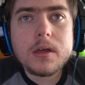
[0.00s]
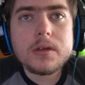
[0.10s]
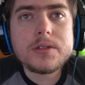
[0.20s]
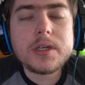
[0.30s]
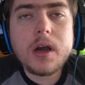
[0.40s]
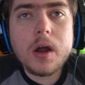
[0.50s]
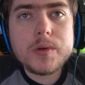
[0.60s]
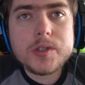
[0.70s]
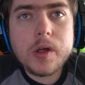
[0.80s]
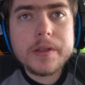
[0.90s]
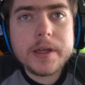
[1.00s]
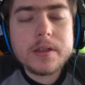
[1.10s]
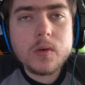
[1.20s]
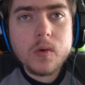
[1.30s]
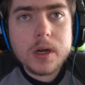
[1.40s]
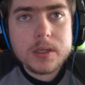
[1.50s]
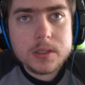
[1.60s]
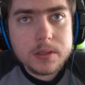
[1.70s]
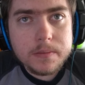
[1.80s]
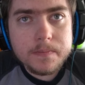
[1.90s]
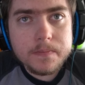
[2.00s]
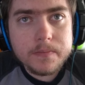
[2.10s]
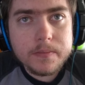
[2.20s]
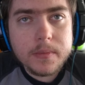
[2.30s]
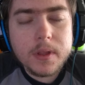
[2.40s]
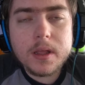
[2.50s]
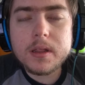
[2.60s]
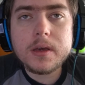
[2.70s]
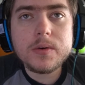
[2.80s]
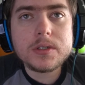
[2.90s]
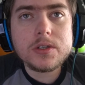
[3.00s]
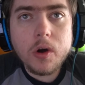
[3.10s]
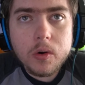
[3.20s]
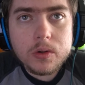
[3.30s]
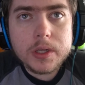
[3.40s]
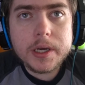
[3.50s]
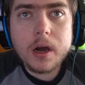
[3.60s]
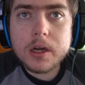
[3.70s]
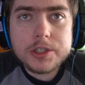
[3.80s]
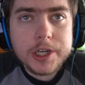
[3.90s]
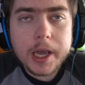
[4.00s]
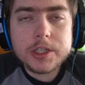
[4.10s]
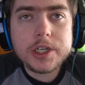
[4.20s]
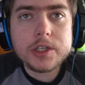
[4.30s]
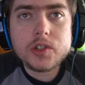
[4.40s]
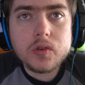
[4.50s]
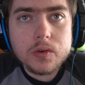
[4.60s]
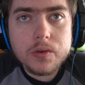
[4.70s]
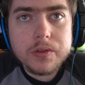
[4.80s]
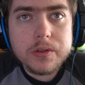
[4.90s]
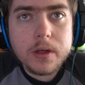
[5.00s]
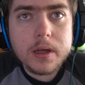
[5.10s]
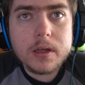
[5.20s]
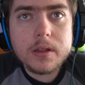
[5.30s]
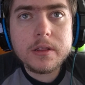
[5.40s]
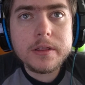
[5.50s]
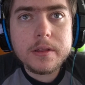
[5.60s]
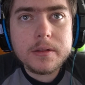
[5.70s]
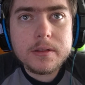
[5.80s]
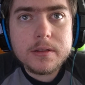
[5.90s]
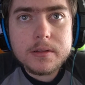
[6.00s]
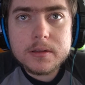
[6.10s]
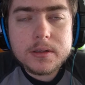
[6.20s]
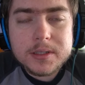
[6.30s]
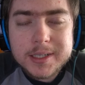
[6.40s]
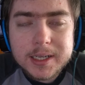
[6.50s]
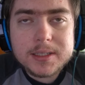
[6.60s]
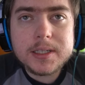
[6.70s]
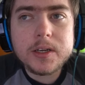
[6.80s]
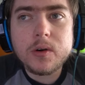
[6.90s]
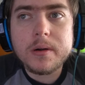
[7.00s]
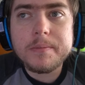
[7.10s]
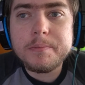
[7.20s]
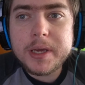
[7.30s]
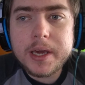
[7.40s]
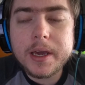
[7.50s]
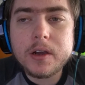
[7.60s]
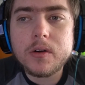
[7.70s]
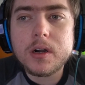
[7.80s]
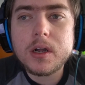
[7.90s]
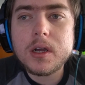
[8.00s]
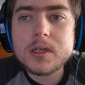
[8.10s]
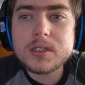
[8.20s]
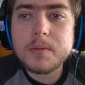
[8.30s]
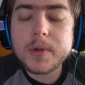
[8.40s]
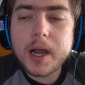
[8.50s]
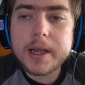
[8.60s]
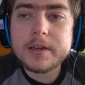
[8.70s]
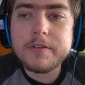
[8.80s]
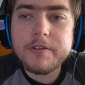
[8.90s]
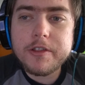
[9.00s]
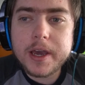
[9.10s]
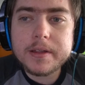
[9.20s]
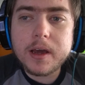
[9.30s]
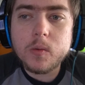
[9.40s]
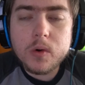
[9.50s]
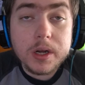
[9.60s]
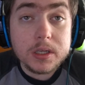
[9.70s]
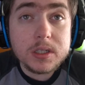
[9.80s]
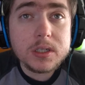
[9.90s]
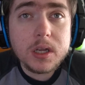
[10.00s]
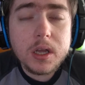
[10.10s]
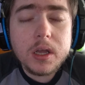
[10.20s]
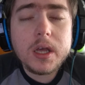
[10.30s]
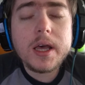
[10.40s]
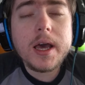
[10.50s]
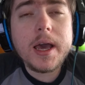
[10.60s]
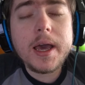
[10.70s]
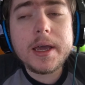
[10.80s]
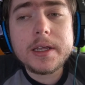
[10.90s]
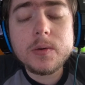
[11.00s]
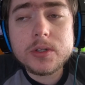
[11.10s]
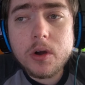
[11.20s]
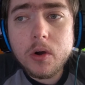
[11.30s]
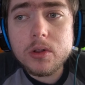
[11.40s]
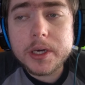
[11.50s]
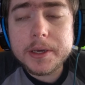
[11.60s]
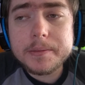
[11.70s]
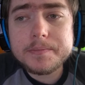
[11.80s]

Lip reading: You see, God was the only thing that there was. He was this holy, unchanging truth, deity or being or some kind of thing that was. And he was holy.